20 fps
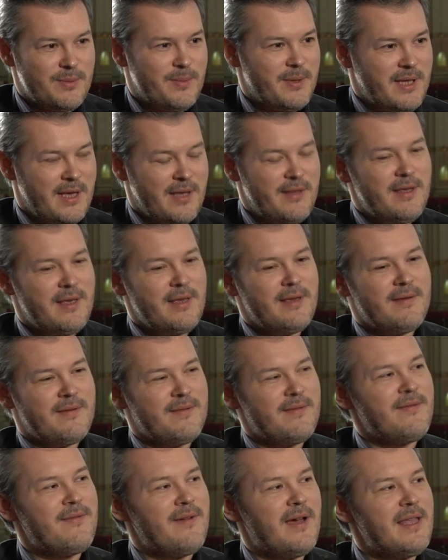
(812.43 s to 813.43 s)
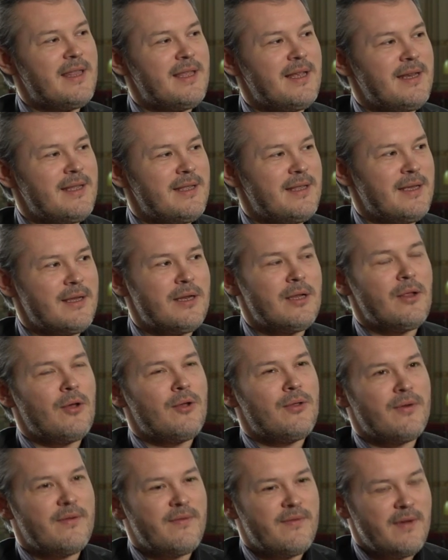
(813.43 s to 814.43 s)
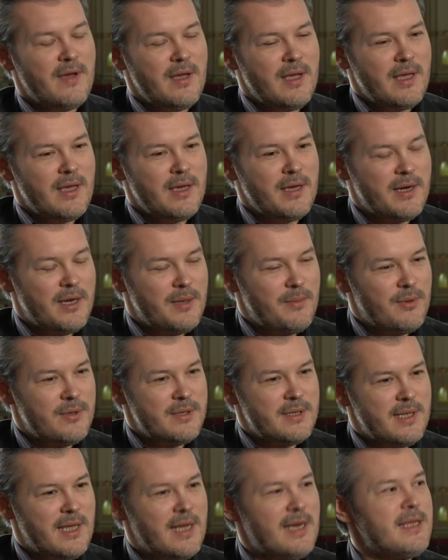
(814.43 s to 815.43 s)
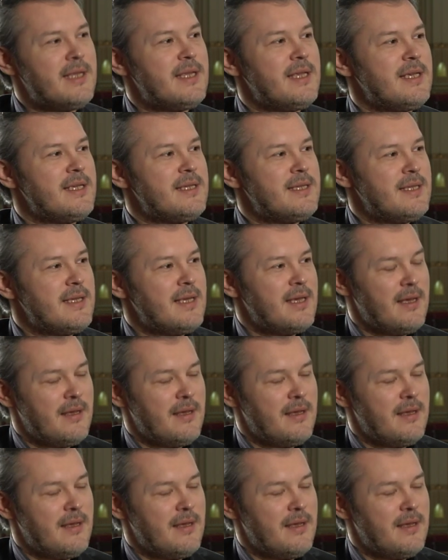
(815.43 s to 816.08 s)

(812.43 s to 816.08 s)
But I think finally a lot of great personalities.